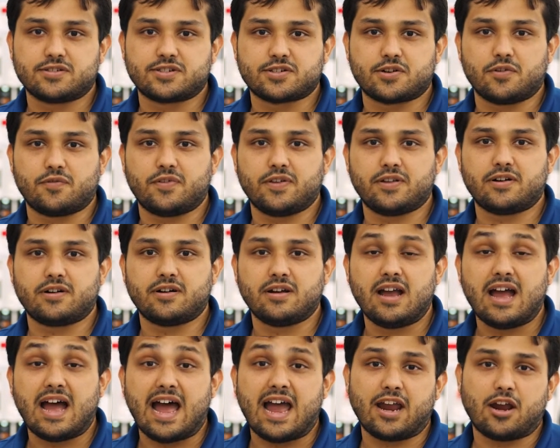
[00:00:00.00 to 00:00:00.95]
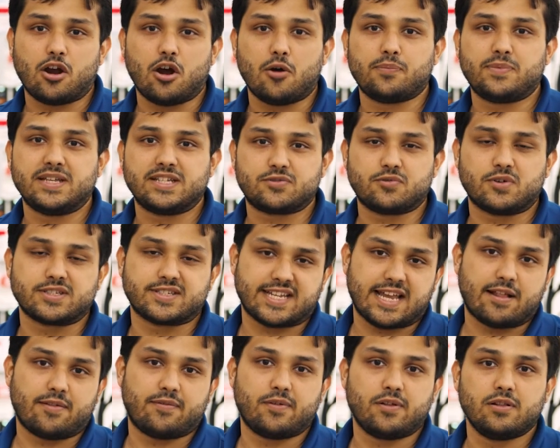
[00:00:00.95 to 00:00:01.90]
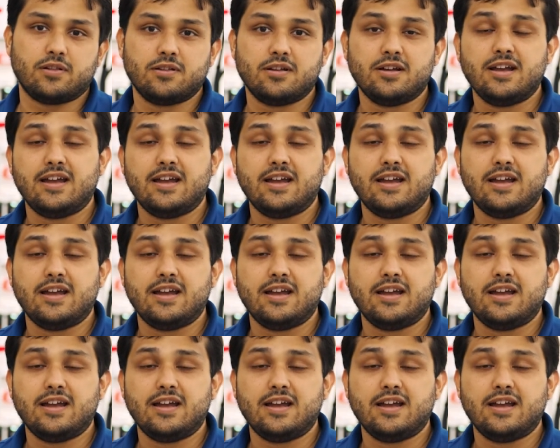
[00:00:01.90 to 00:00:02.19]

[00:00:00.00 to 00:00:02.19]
screw feeder. I hope this was helpful.